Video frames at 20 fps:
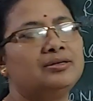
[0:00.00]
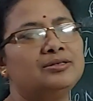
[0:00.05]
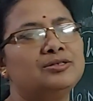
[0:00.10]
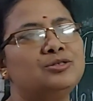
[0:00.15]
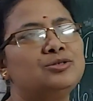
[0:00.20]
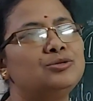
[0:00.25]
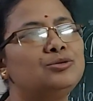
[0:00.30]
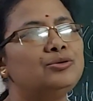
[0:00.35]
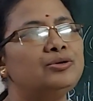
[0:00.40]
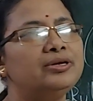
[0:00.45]

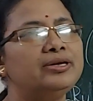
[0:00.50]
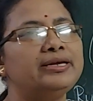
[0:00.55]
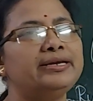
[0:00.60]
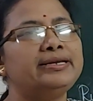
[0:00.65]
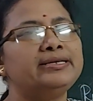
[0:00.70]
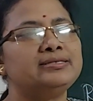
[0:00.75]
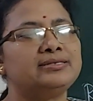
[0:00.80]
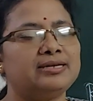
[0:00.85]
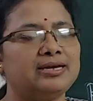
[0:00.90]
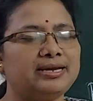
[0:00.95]
So it
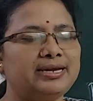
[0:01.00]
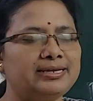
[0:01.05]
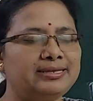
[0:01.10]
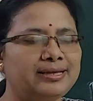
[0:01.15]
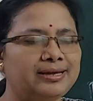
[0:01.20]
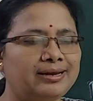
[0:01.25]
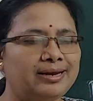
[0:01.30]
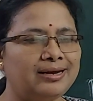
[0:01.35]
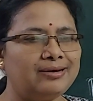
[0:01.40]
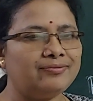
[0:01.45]
is
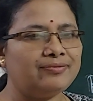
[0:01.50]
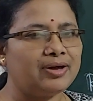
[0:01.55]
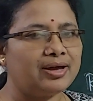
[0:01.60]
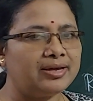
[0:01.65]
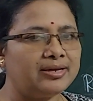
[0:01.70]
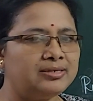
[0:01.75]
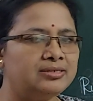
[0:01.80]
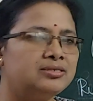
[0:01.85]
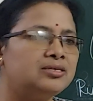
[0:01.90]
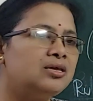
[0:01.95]
either
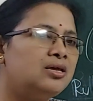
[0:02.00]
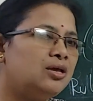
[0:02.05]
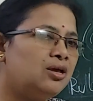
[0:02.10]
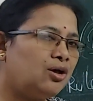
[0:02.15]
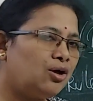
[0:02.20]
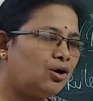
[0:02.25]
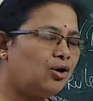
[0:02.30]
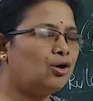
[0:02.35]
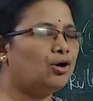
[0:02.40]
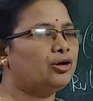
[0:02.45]
advice
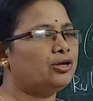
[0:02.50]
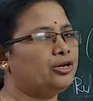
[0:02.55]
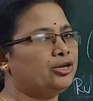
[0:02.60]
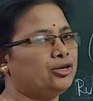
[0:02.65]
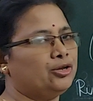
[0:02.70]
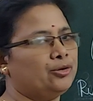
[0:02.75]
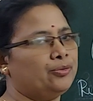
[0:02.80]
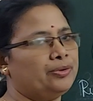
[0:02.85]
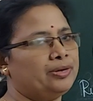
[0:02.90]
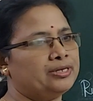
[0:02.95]
or
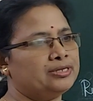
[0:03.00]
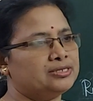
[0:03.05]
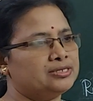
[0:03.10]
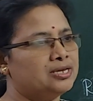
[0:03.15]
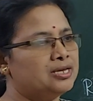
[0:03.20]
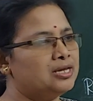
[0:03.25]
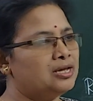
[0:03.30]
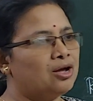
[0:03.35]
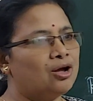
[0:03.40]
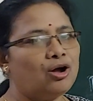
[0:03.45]

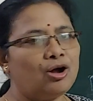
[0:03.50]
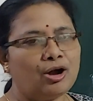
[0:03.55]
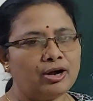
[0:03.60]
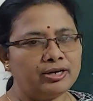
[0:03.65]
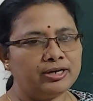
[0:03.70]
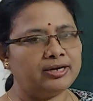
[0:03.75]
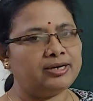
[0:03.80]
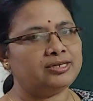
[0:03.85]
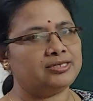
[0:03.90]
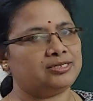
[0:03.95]
request.
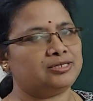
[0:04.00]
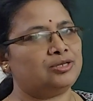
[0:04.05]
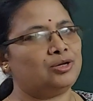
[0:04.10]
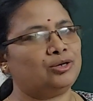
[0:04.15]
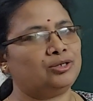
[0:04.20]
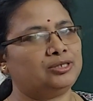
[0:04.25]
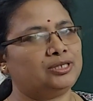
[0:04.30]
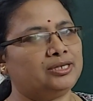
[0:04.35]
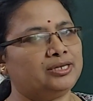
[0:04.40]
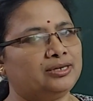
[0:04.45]
Order is
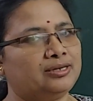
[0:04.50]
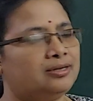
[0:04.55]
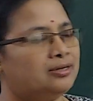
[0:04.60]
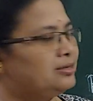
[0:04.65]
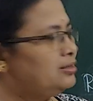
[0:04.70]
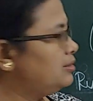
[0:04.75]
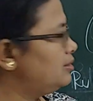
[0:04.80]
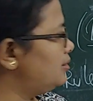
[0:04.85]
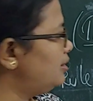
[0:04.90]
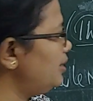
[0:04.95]
not there,
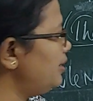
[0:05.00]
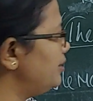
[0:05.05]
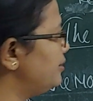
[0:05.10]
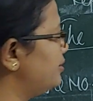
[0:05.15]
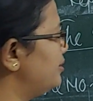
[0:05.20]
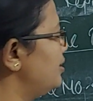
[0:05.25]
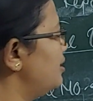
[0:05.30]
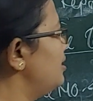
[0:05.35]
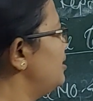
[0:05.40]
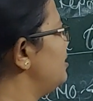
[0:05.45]
right?